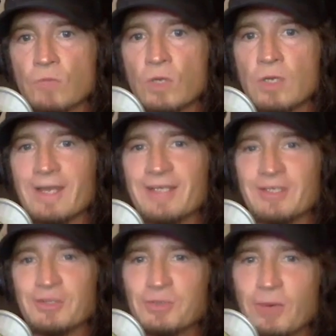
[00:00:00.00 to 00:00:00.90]
Yeah,
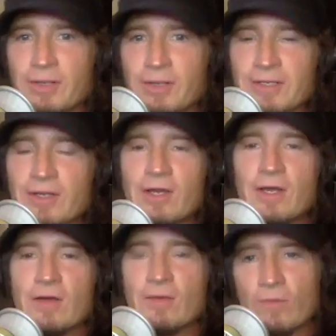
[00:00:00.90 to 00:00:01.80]
join the squad.
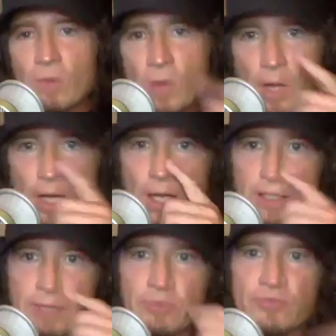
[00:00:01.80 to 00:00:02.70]

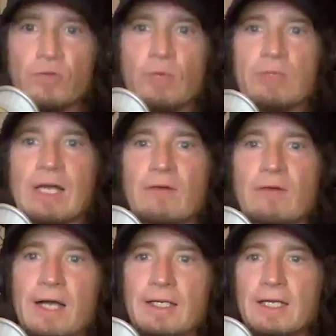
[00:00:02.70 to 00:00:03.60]
Number 3, without
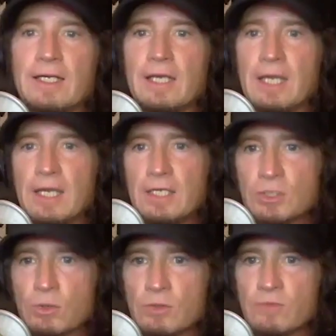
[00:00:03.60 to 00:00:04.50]
violating any
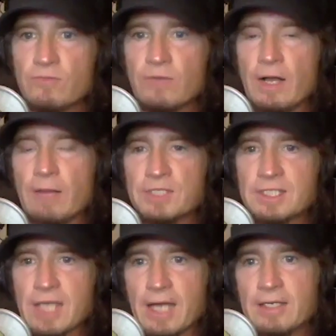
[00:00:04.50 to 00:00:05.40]
sort of
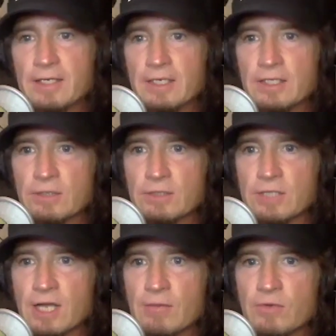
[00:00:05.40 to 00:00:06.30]
OPSEC, is there a
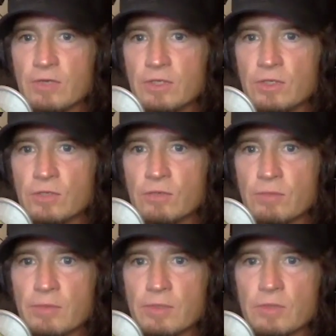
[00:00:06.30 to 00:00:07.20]
time or event you can
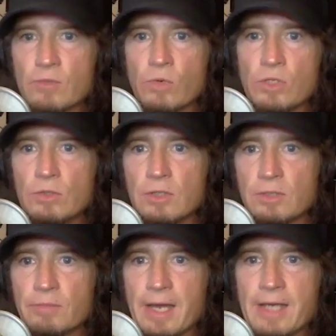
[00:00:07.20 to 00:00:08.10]
remember that when you look
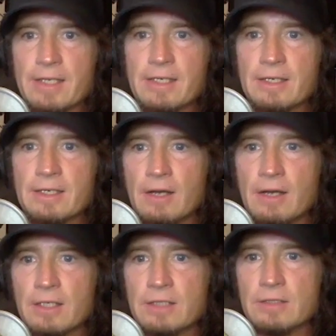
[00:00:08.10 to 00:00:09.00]
back
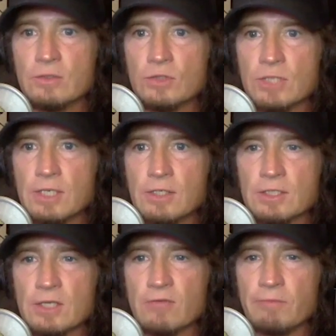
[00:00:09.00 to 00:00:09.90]
on it, you say to
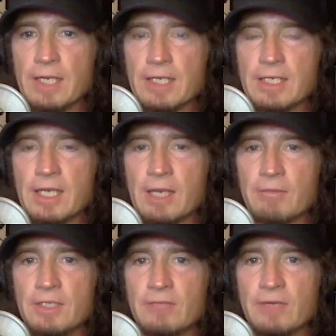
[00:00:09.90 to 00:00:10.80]
yourself, man, I can't
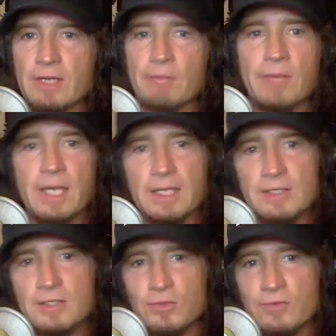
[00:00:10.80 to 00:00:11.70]
believe I got paid to
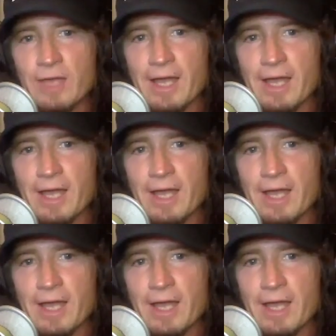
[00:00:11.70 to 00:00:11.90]
do that?